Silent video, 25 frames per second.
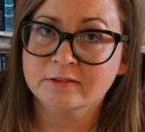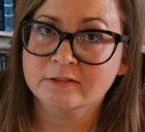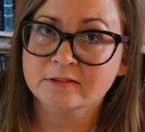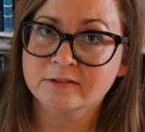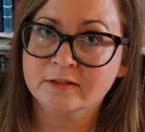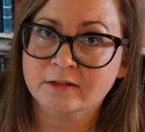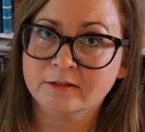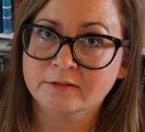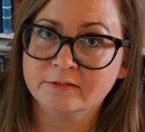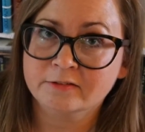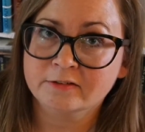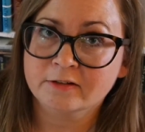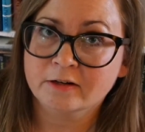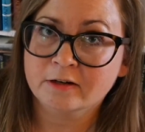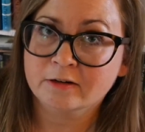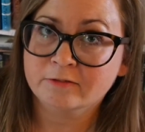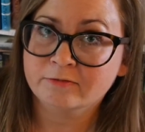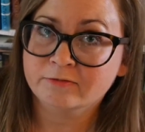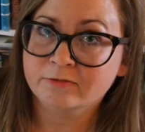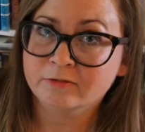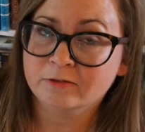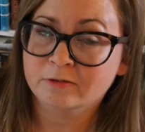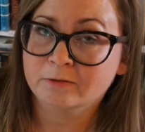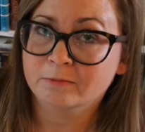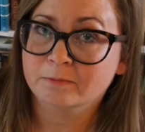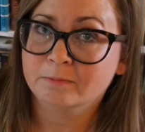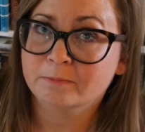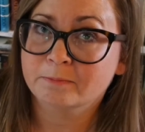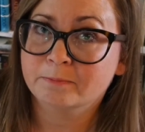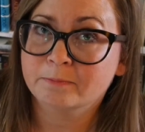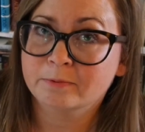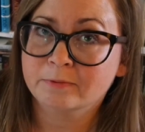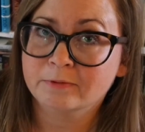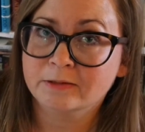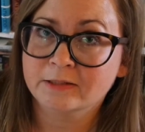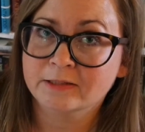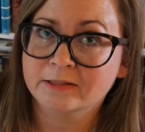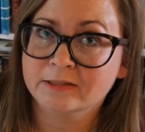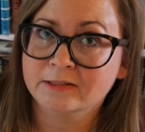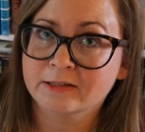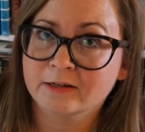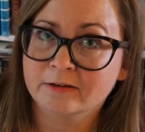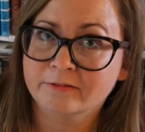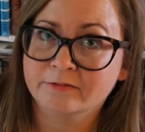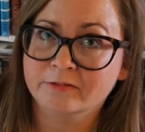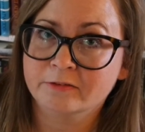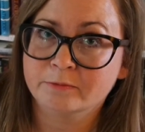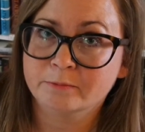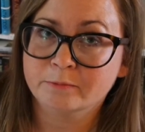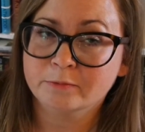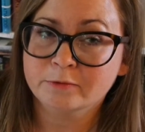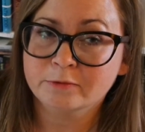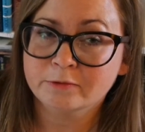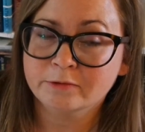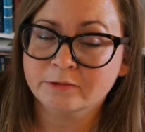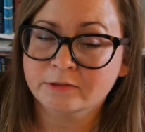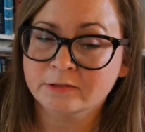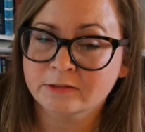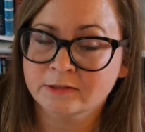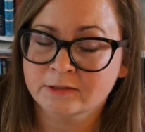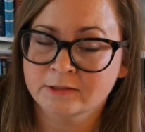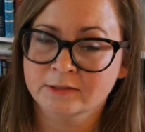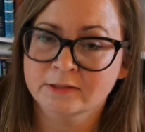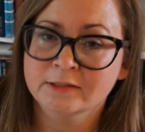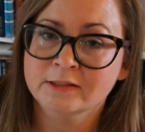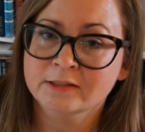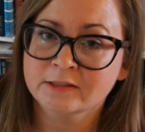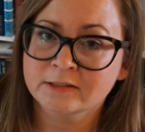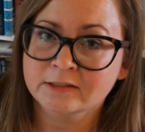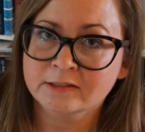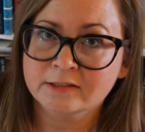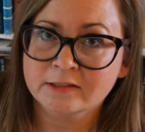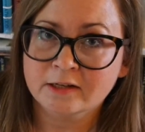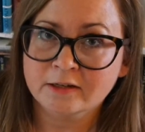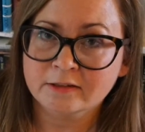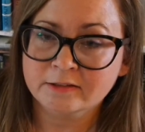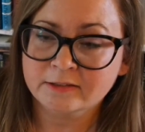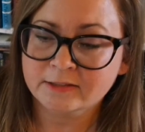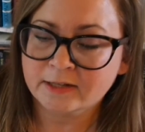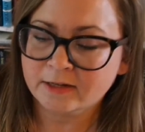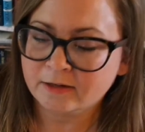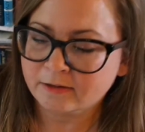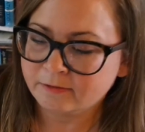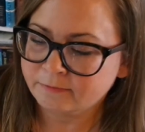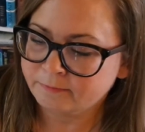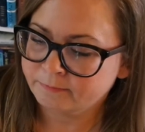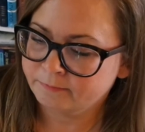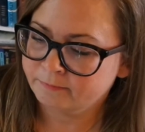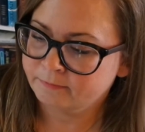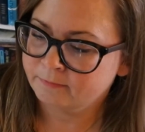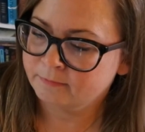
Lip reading: Sandra from Pulling Down the Moon, Tanya,